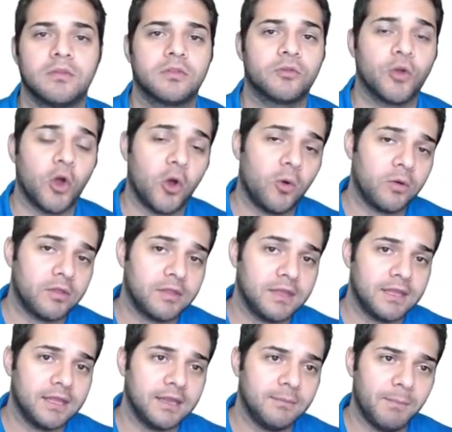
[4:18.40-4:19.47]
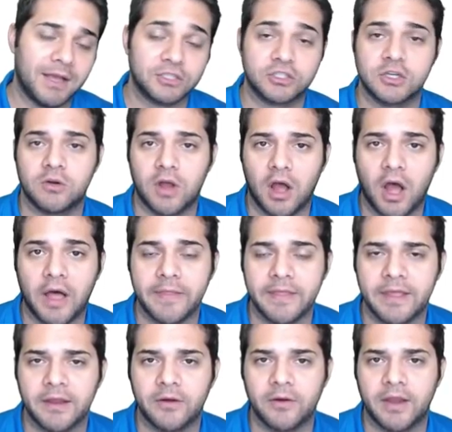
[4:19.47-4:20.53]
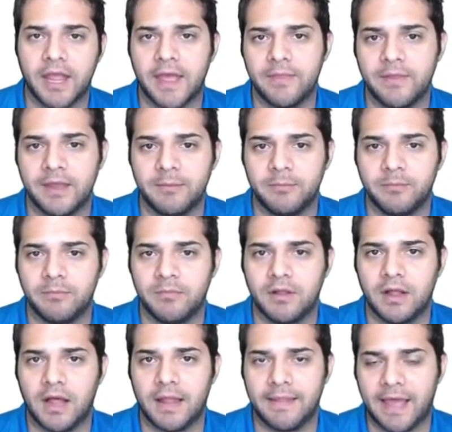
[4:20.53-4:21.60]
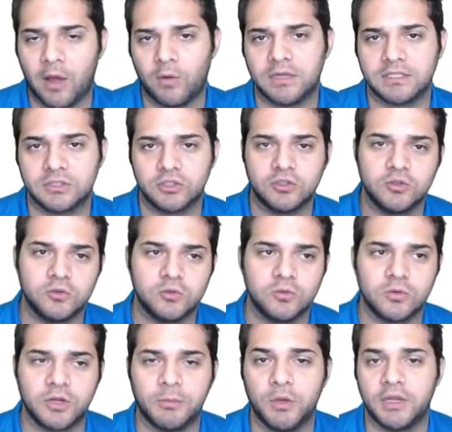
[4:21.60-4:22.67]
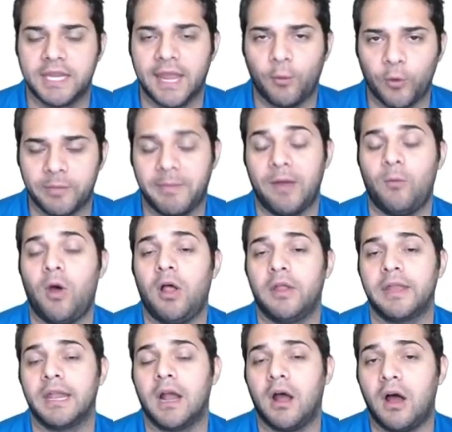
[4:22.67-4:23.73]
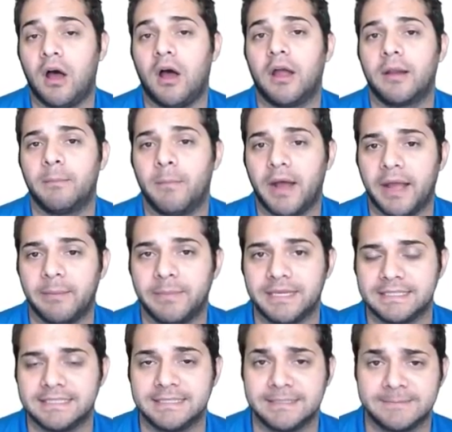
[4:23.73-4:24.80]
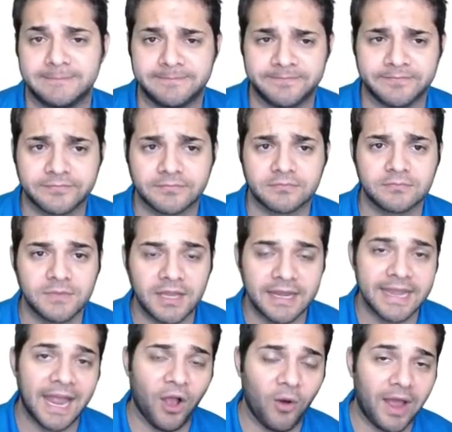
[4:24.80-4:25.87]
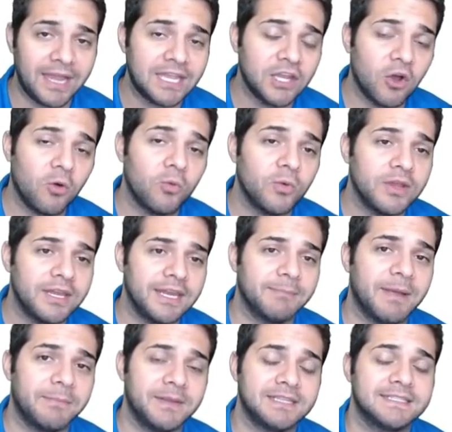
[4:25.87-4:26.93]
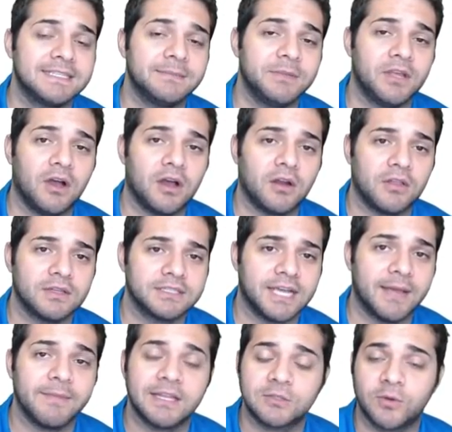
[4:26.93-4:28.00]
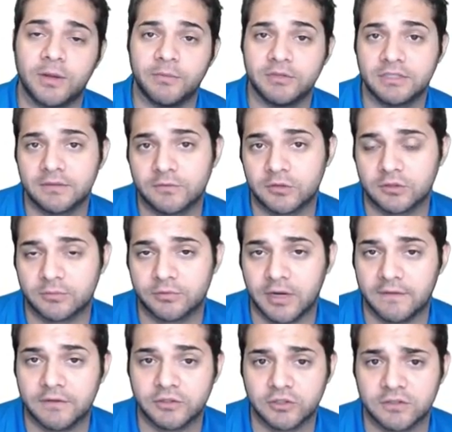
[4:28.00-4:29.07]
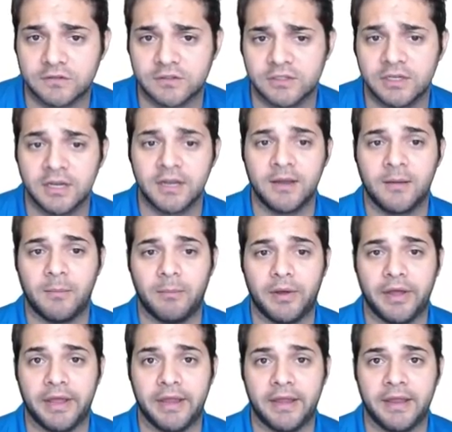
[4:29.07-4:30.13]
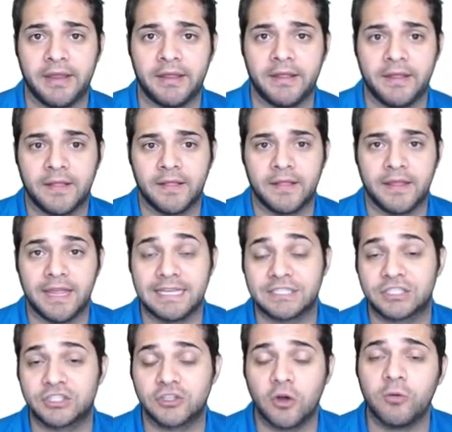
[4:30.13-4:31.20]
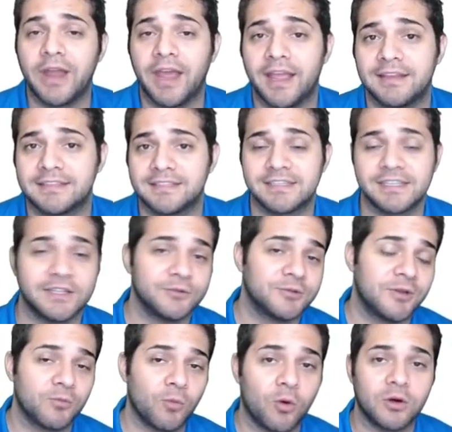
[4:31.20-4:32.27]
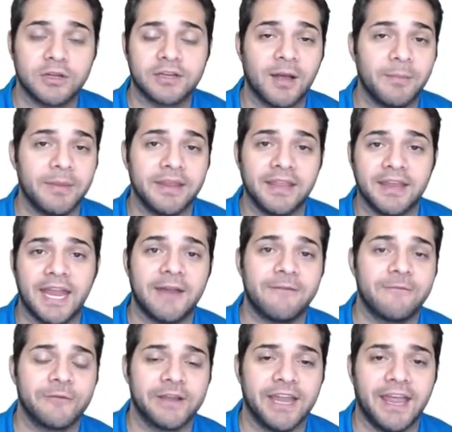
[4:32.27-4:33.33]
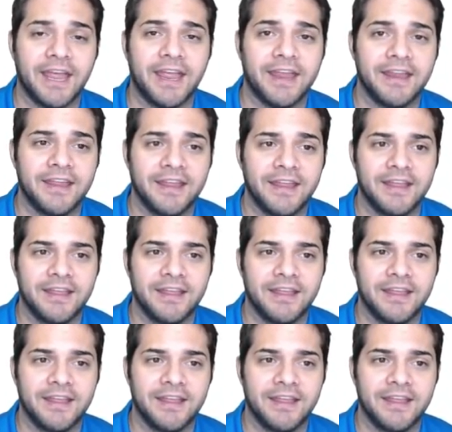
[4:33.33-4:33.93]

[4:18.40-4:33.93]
throw the masternode on there, and then allow it to communicate with my wallet on my P C. Now, I don't need my P C to be on all the time. That's why I'm using a virtual private server, but it's so nice to see this reward coming in every day.